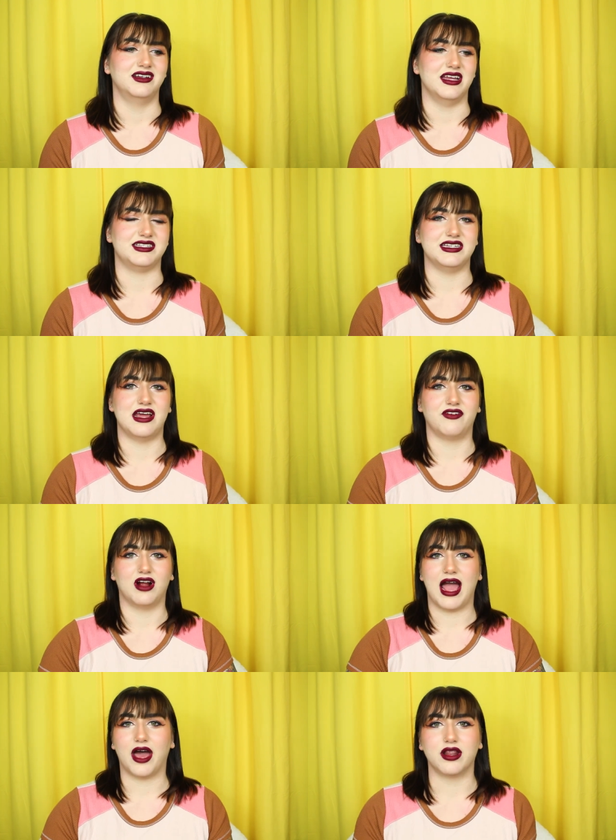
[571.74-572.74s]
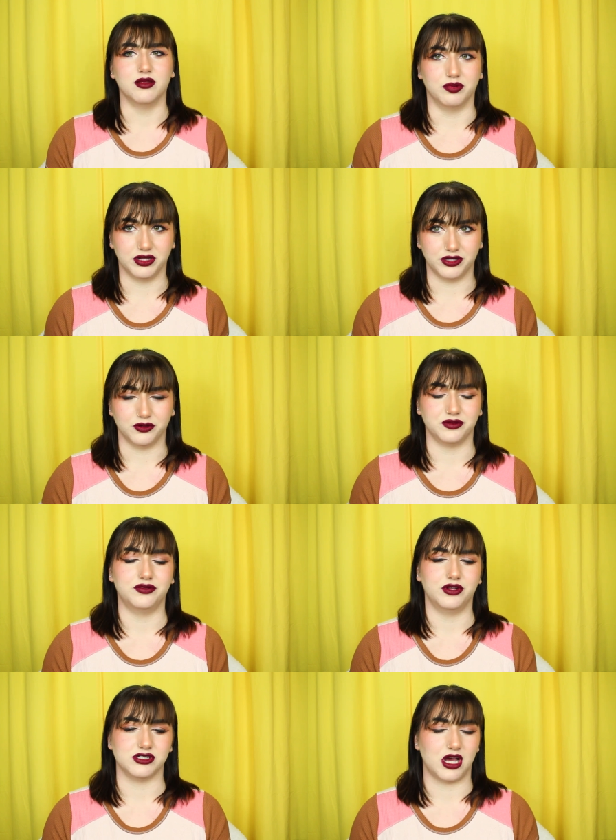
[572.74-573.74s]
It's never out of the blue.
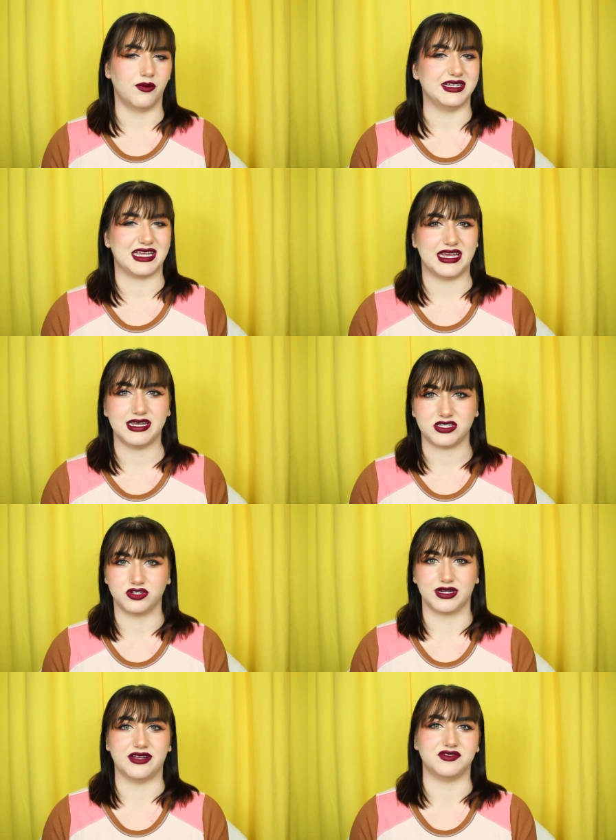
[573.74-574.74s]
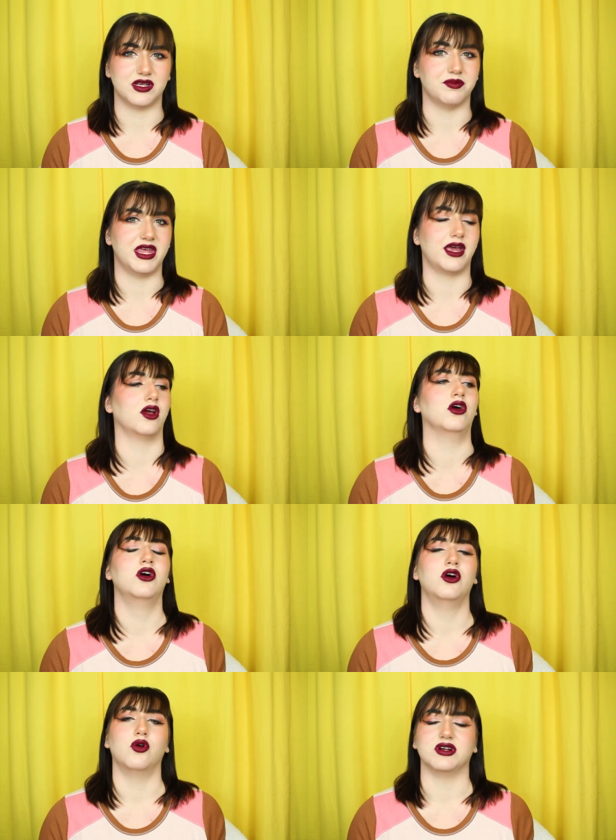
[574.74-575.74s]
There's always a history of something
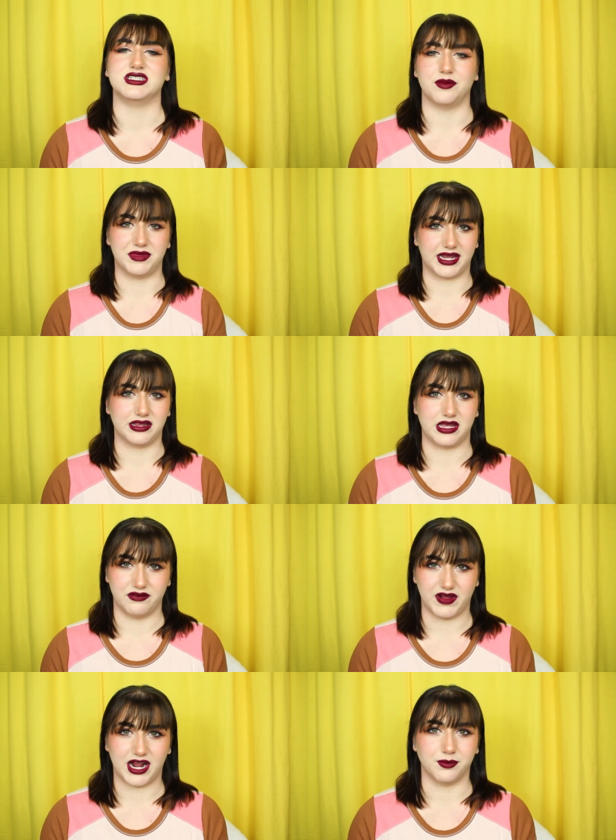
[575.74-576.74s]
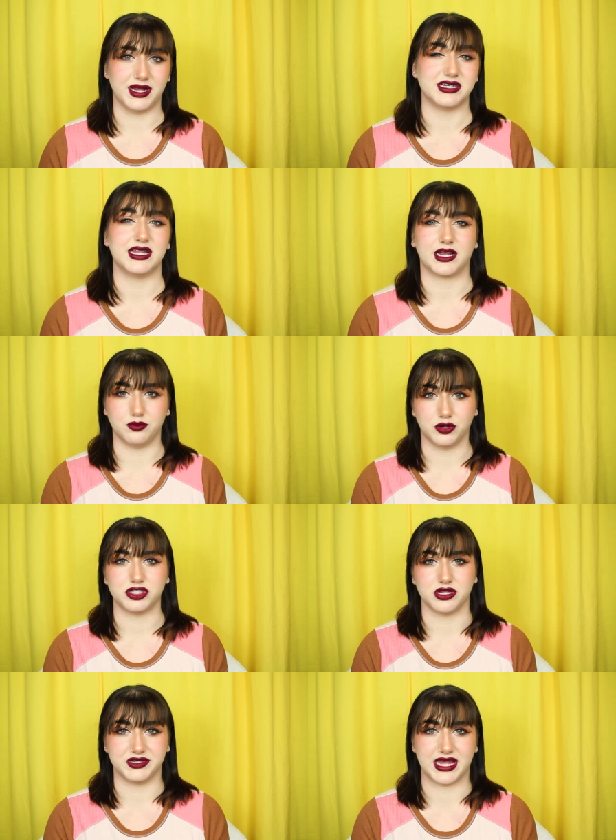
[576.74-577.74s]
or something in the environment that can
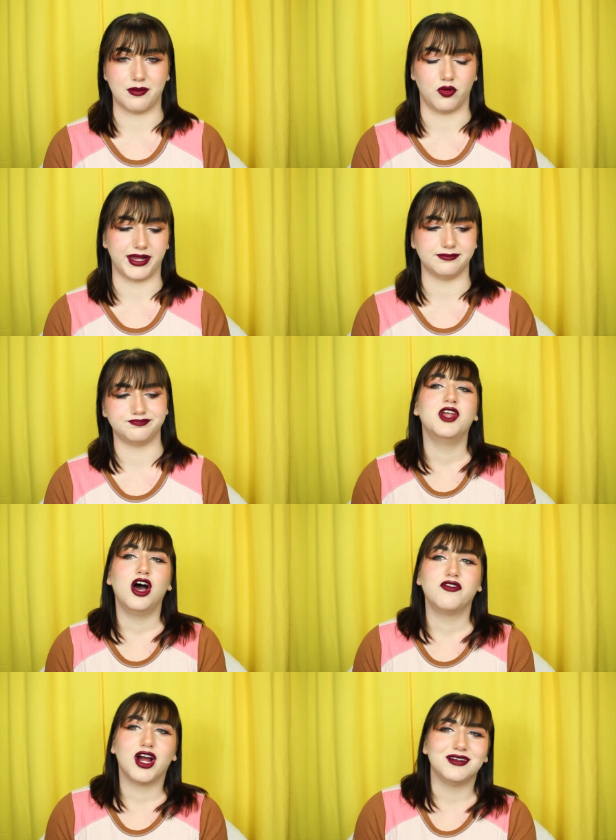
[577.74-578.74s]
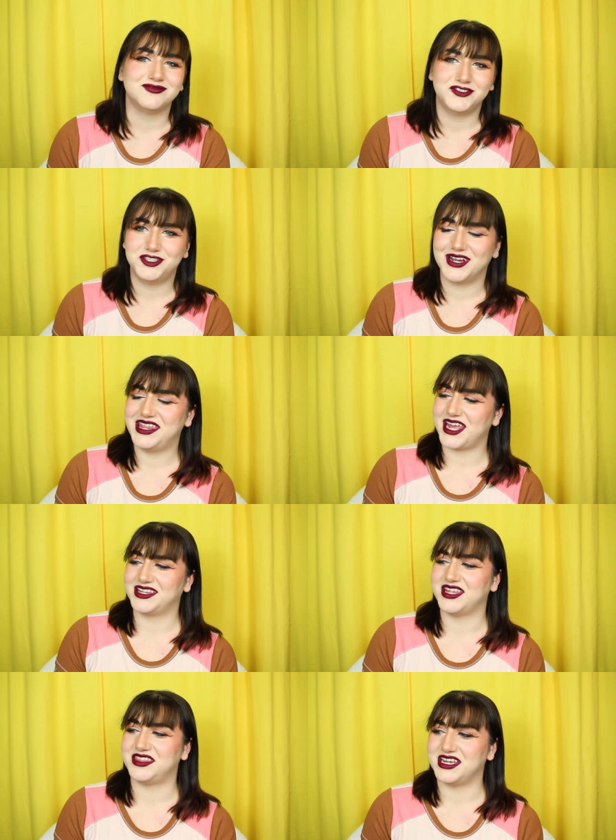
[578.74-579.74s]
push them to that point. Overall, do I
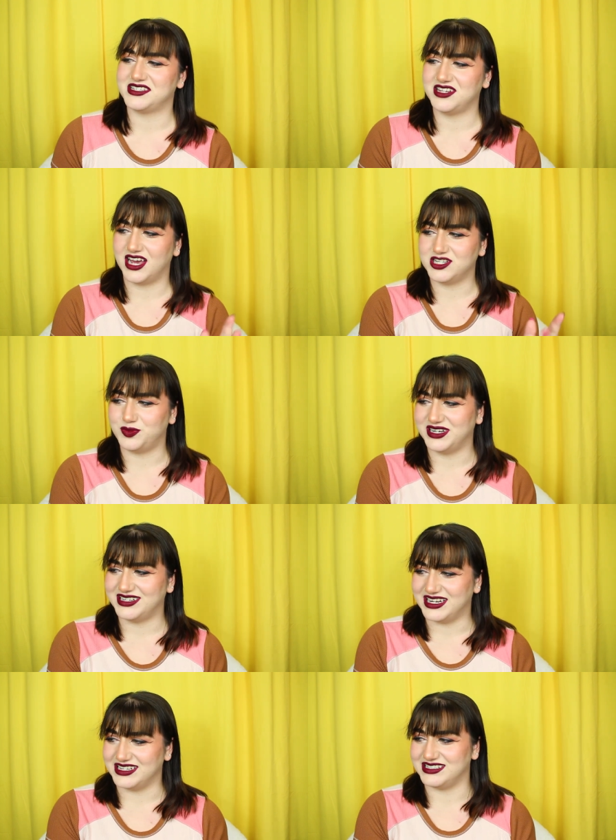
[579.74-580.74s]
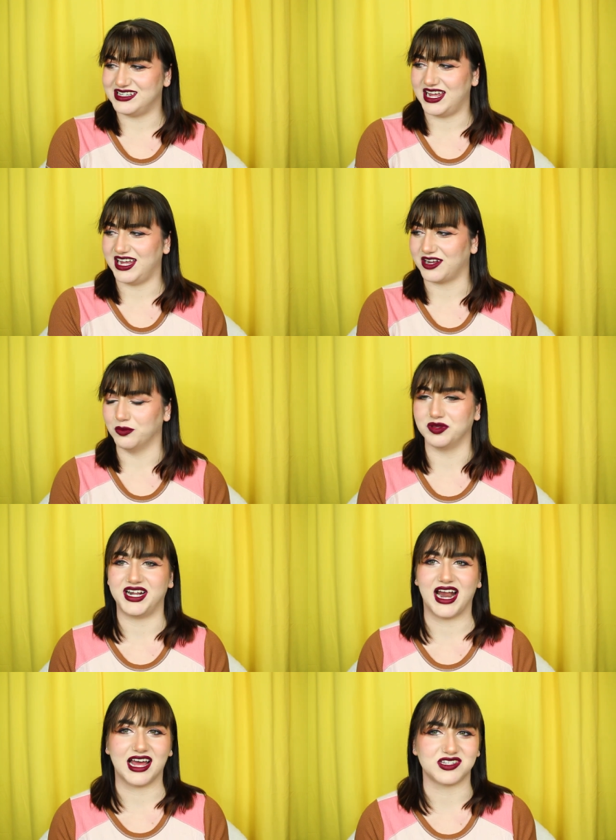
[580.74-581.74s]
think that this husband is a
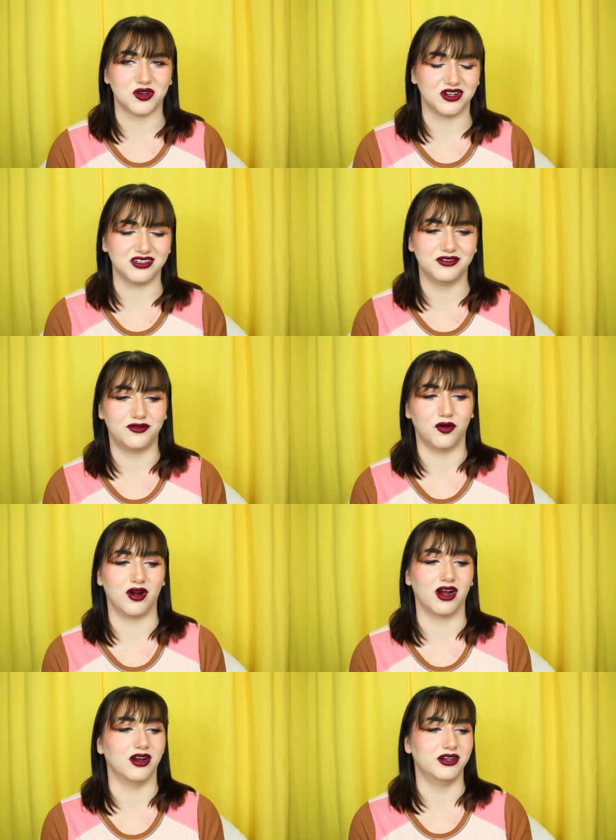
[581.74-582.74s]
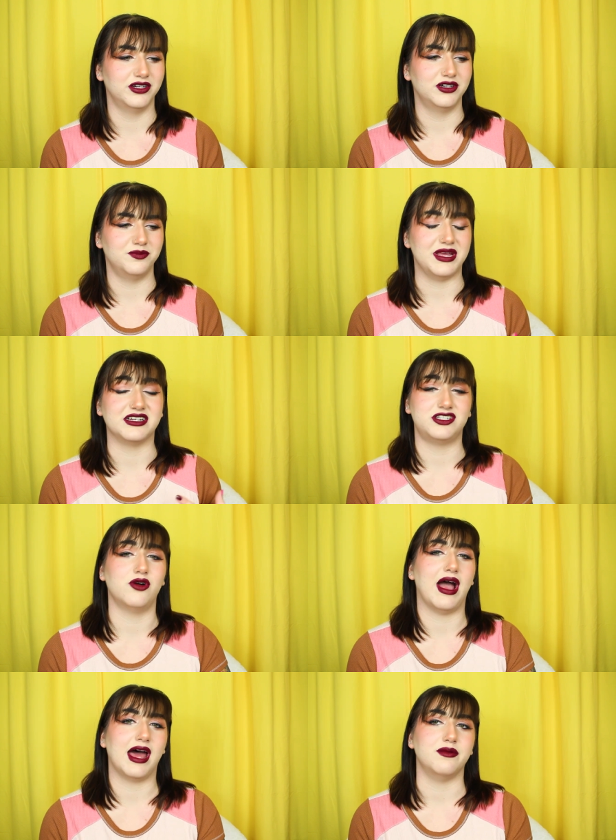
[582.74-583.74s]
complete asshole for being
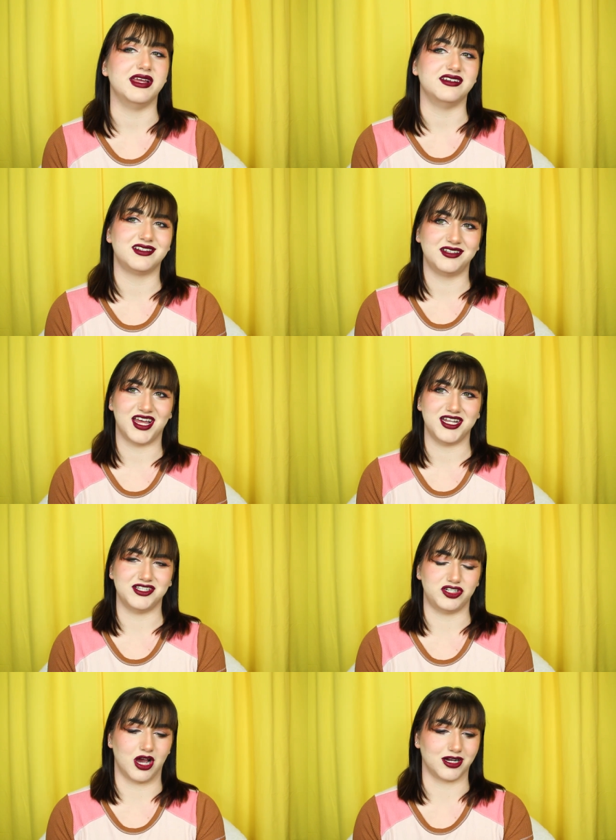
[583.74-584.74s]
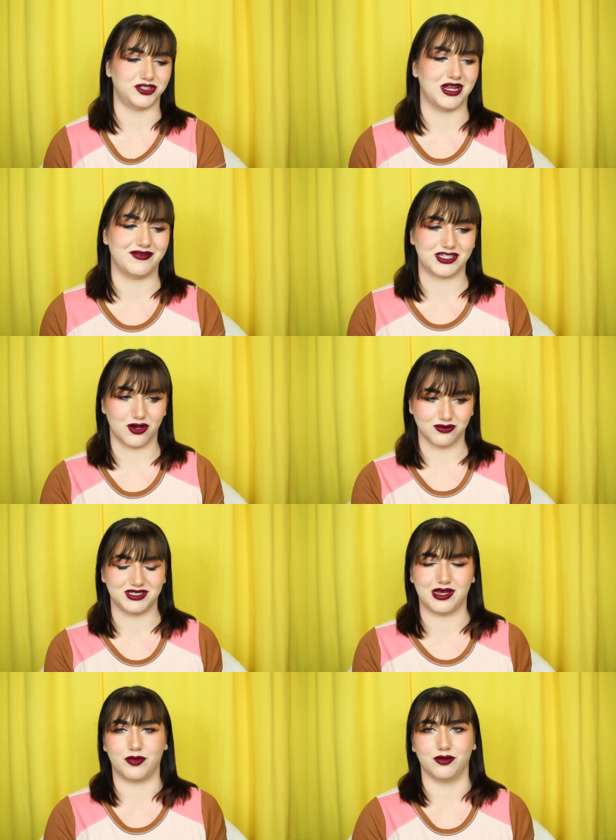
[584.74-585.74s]
so adamant that his dog should have its own
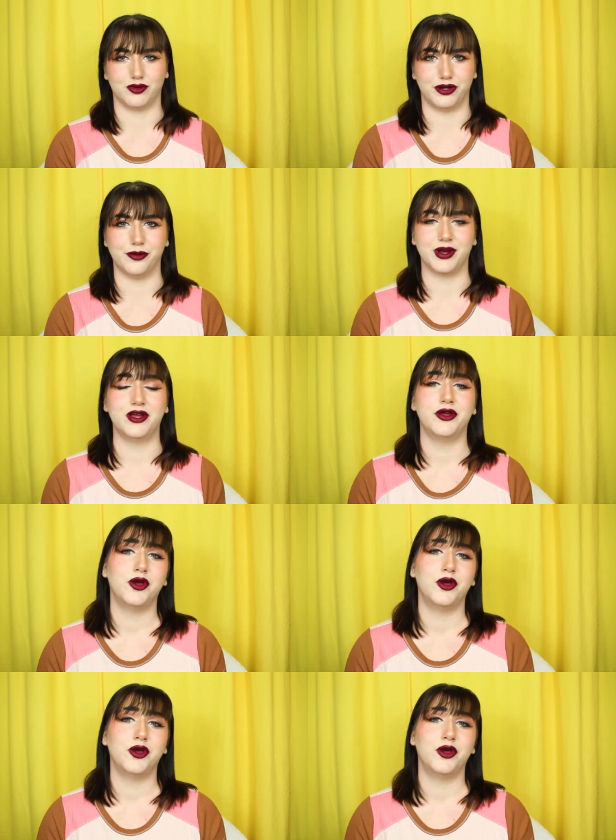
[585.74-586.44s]
separate room,